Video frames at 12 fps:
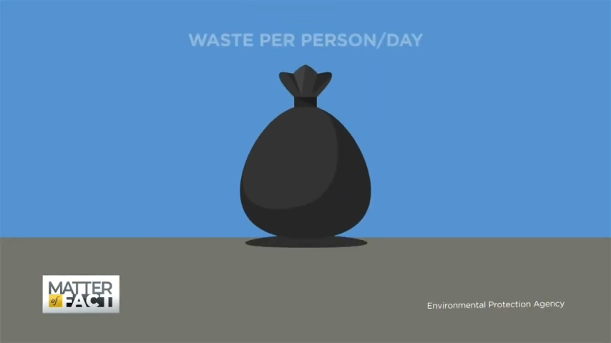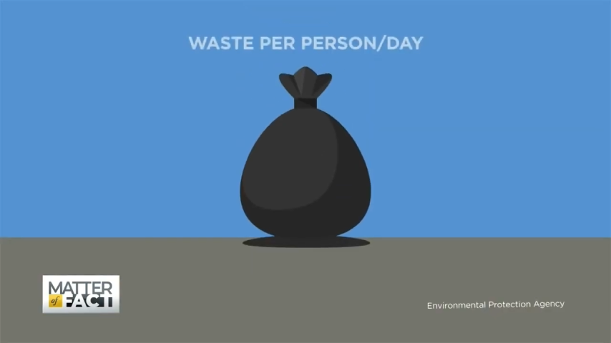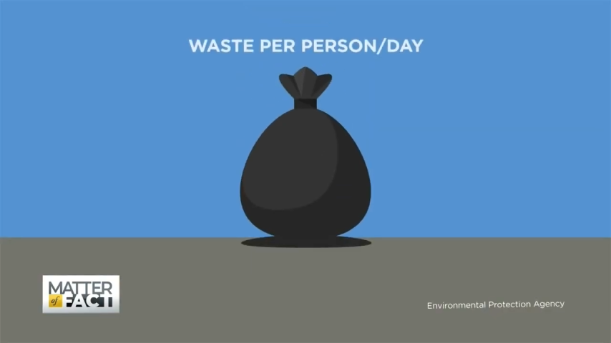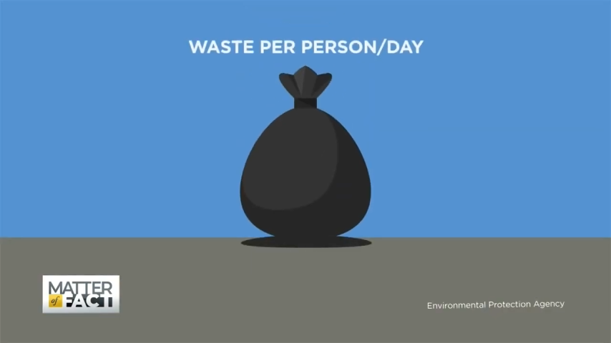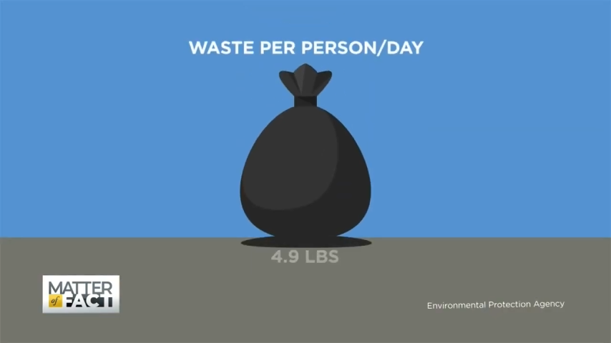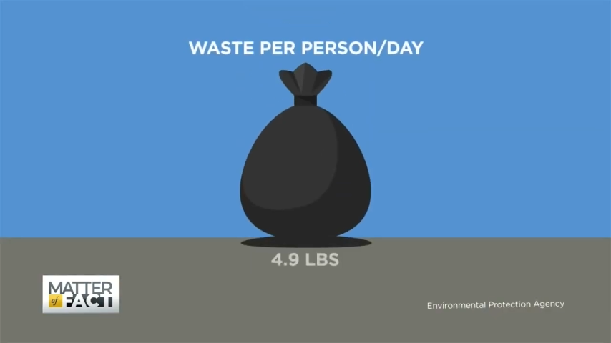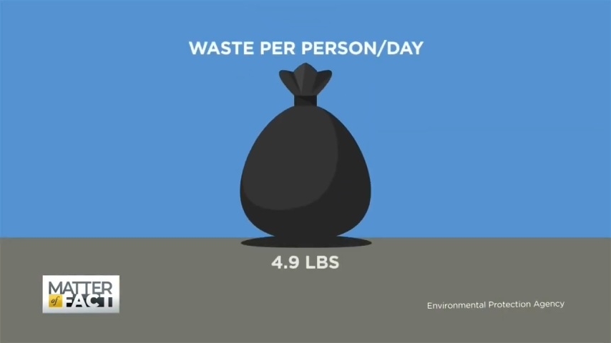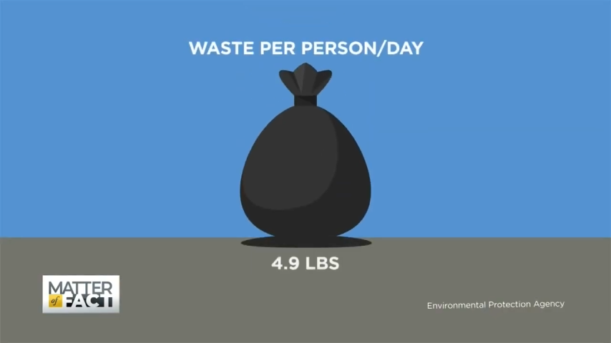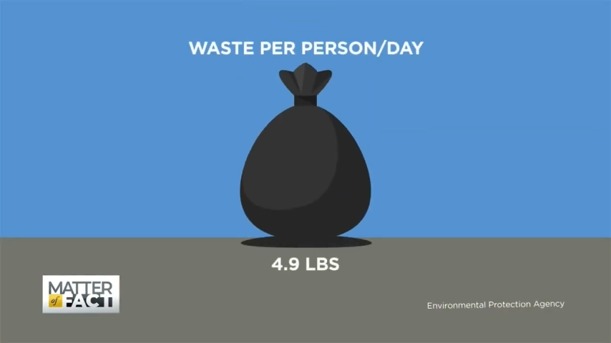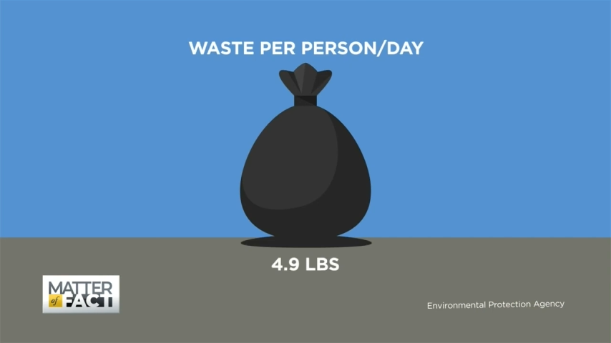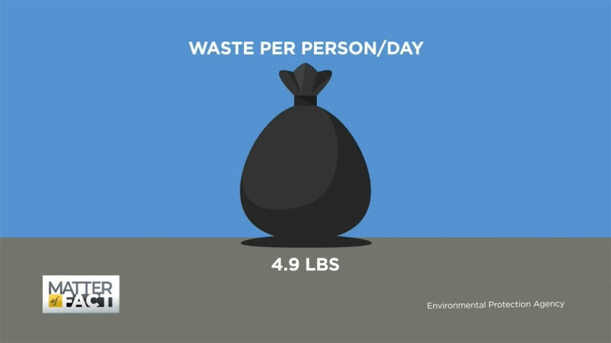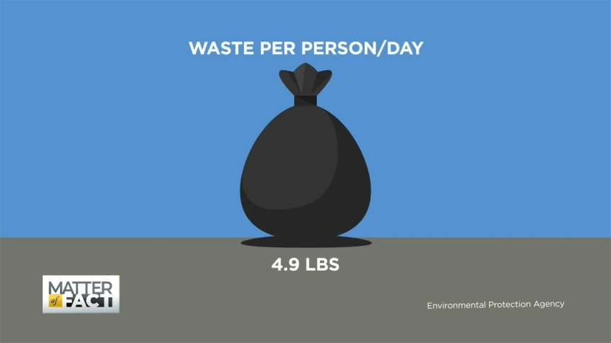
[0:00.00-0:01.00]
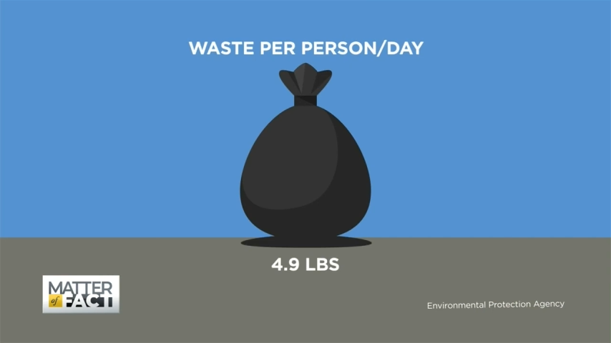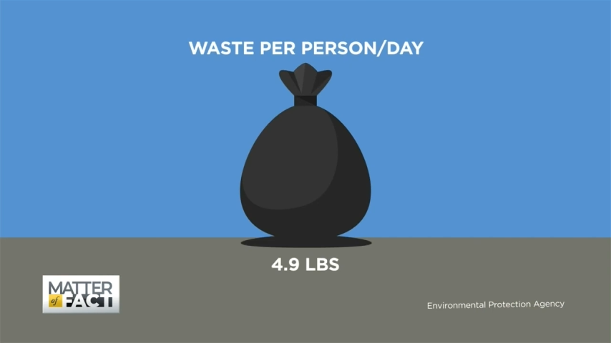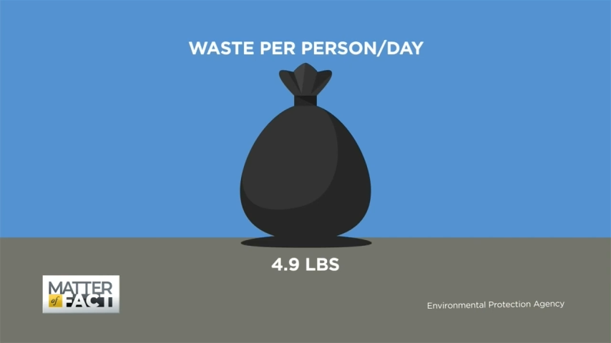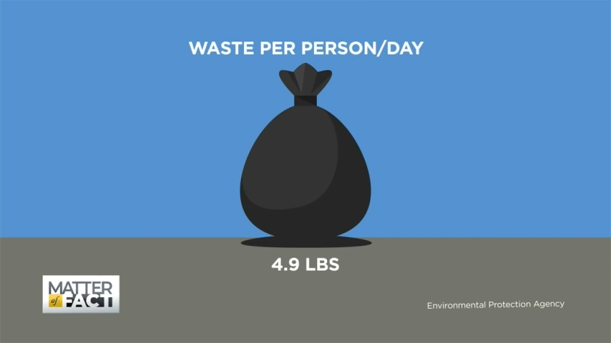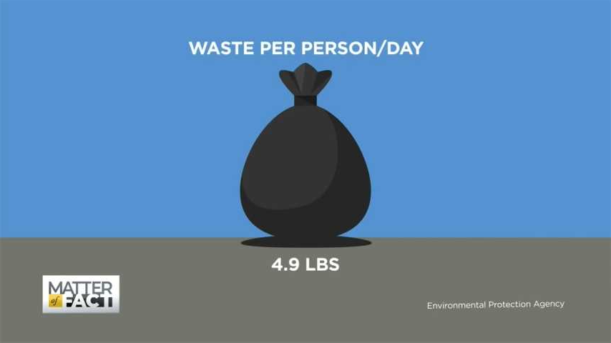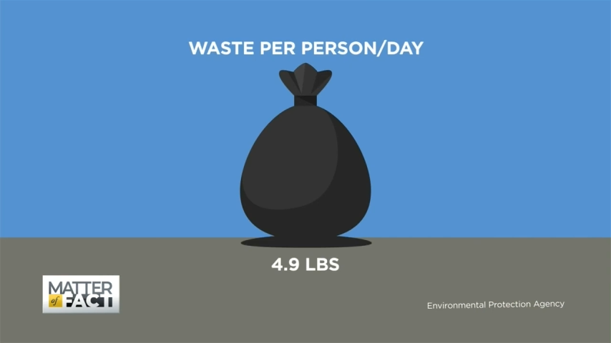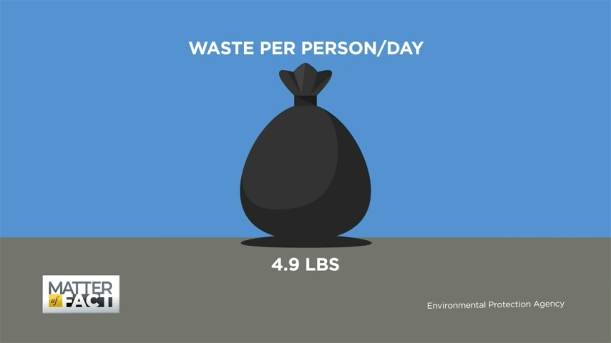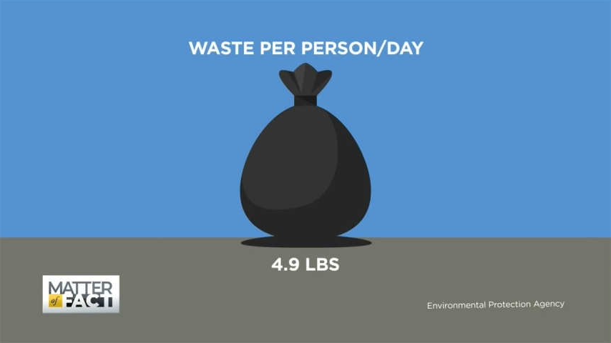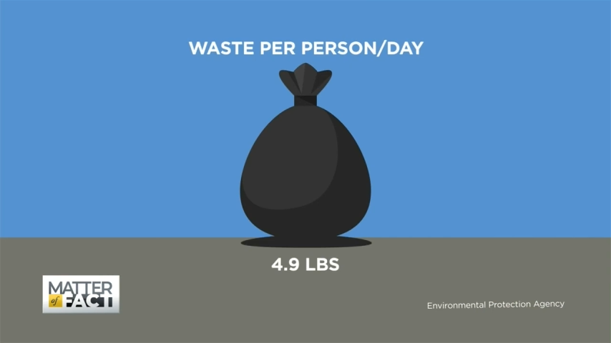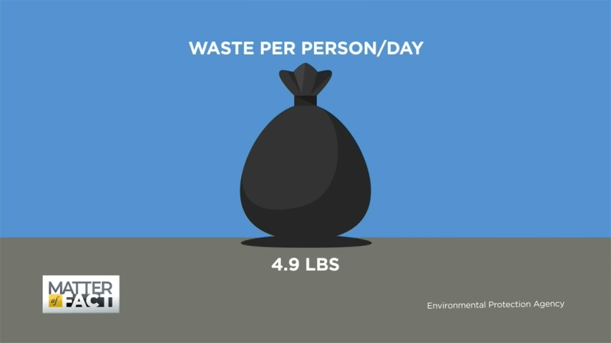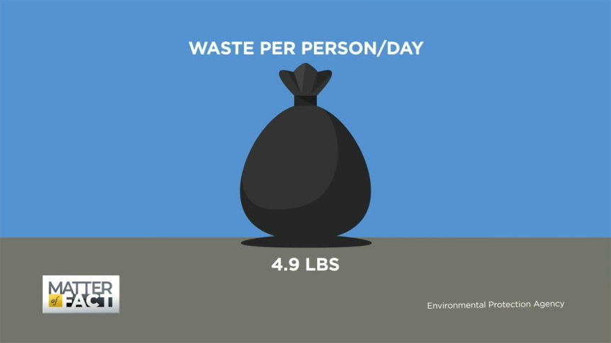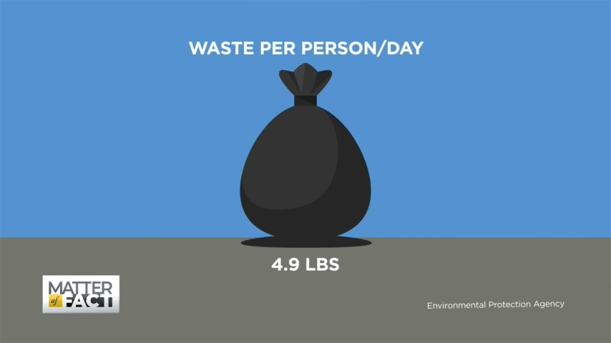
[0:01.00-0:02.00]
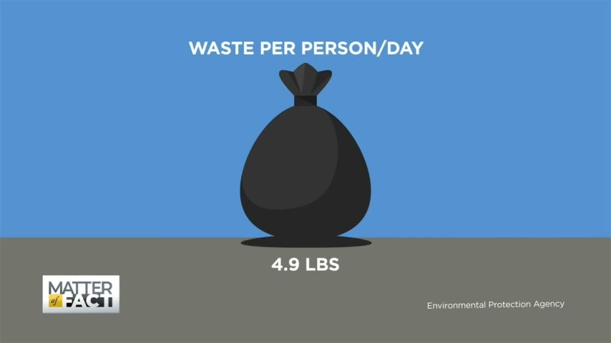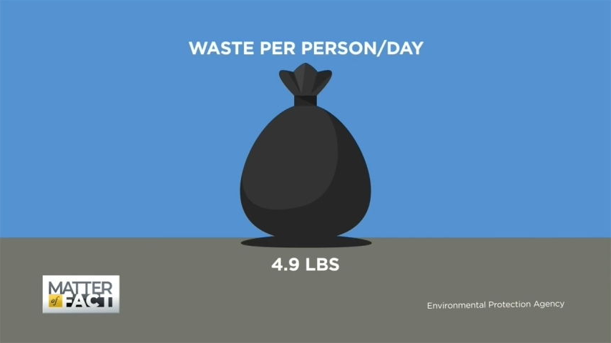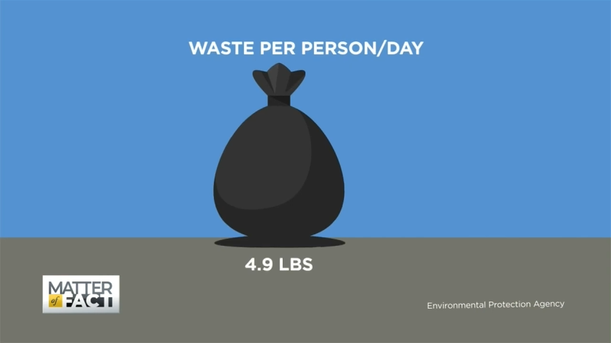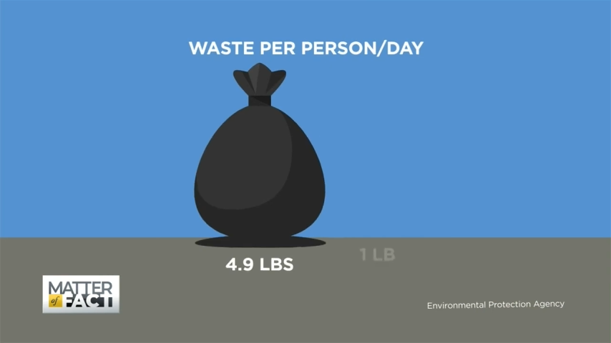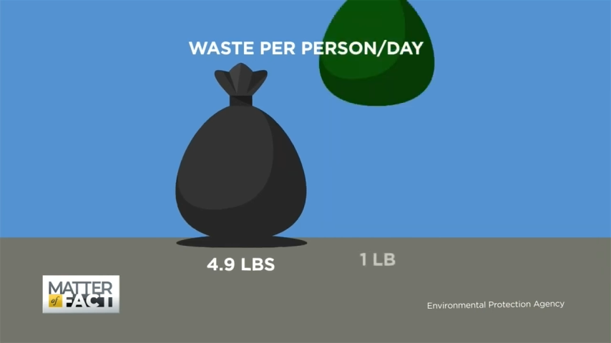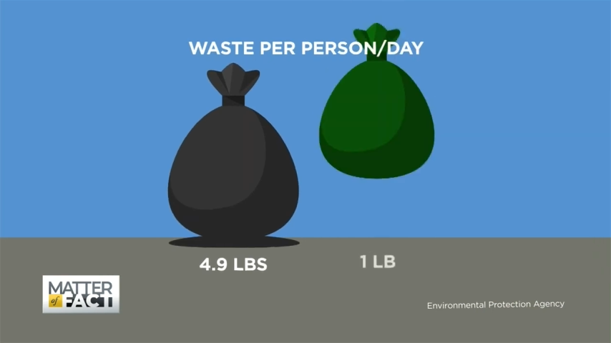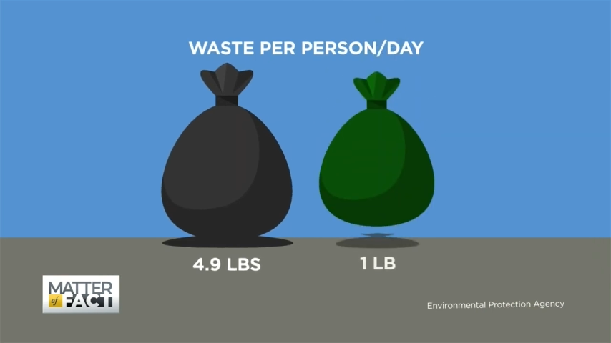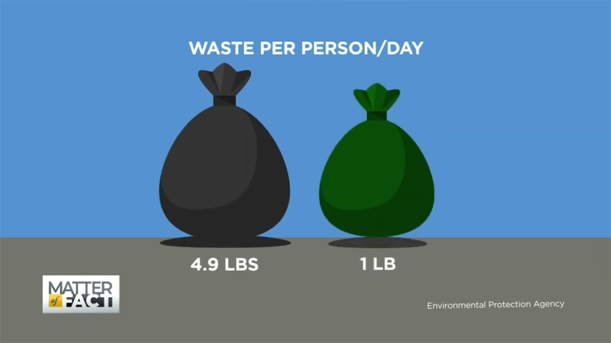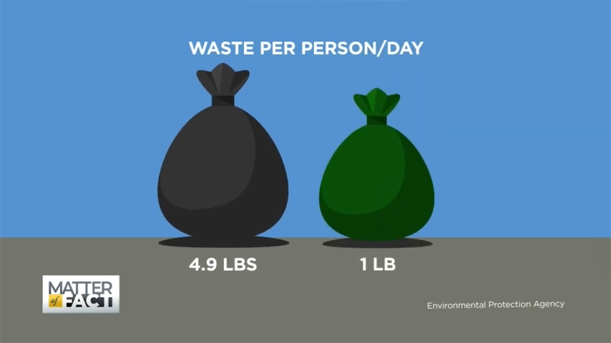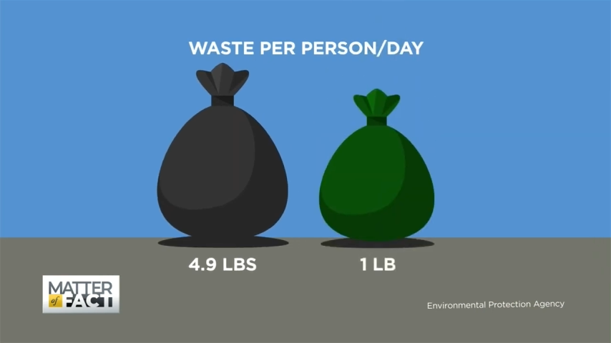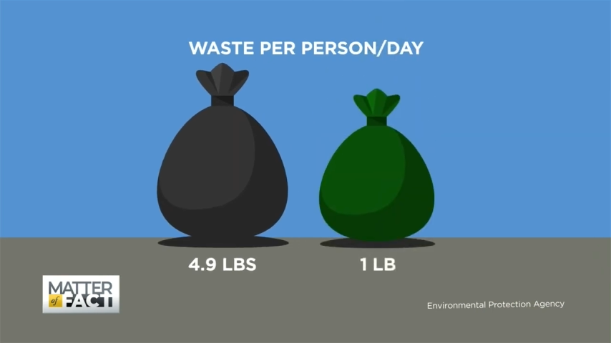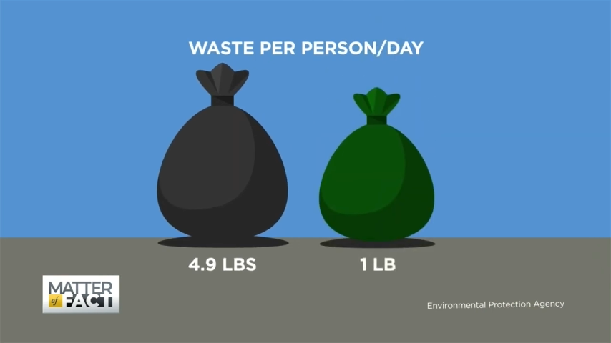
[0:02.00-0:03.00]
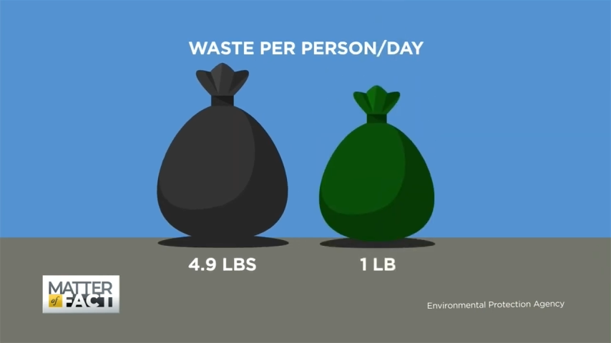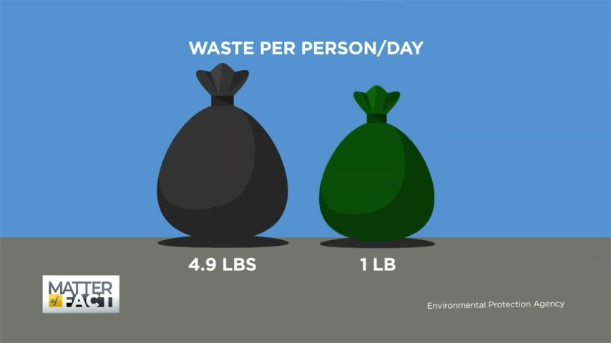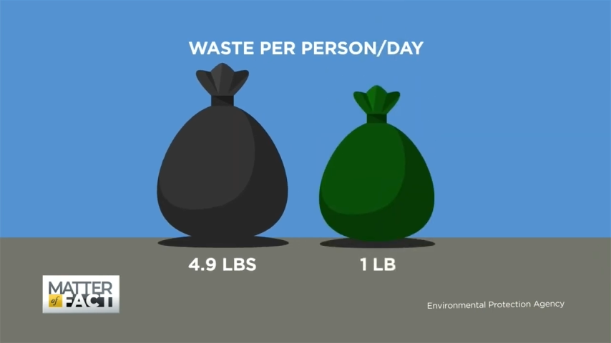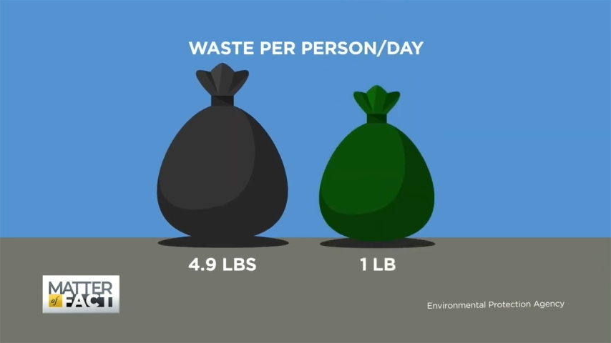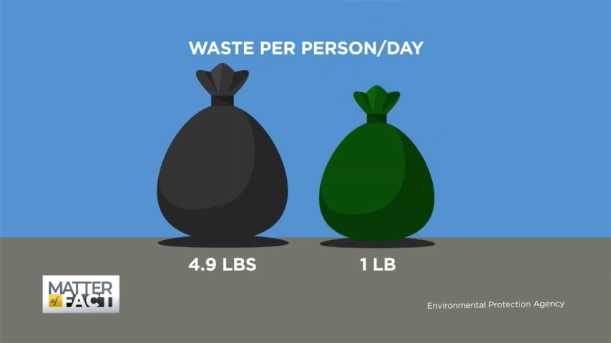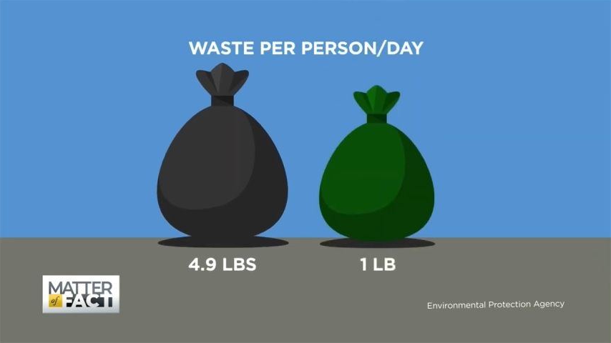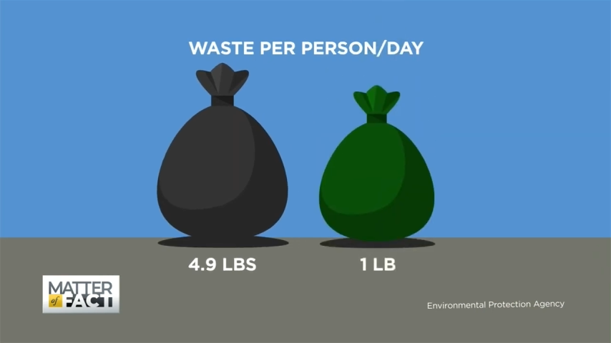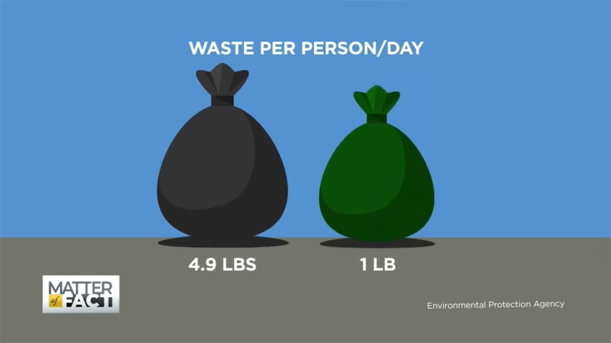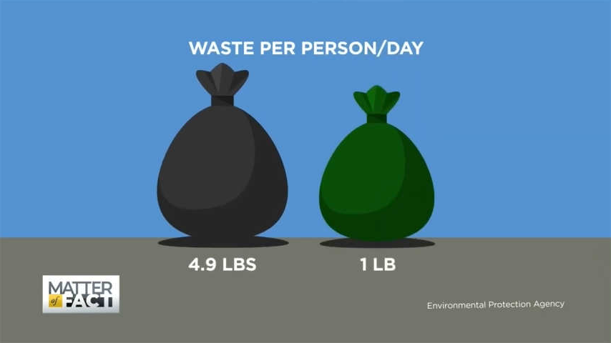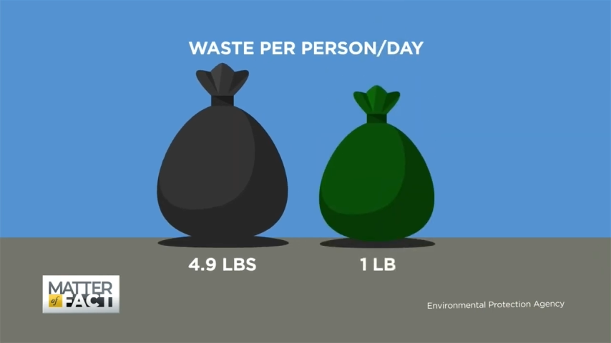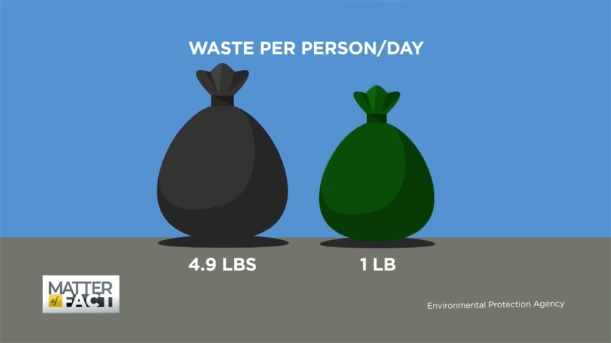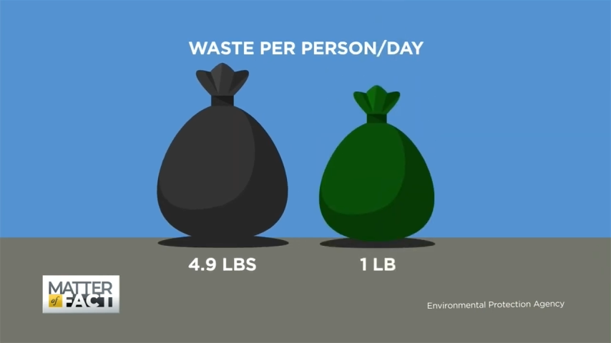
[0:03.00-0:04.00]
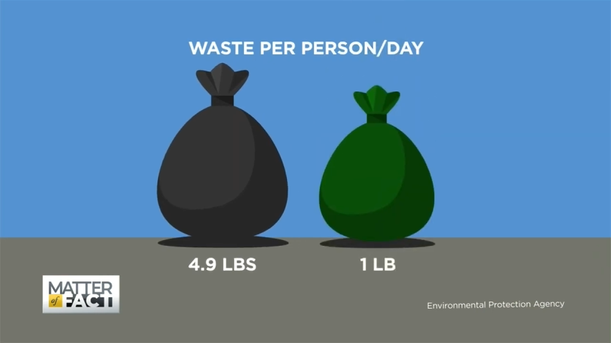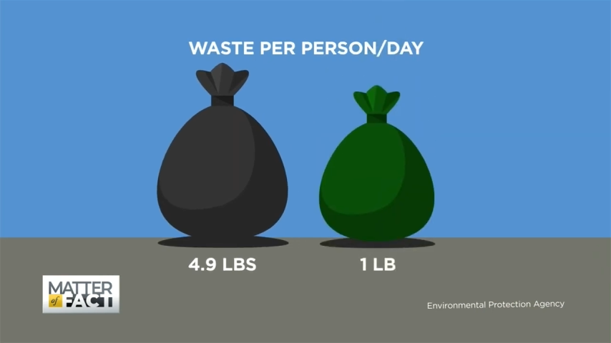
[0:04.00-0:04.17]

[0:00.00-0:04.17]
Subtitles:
No face is visible, so there are no lips to read.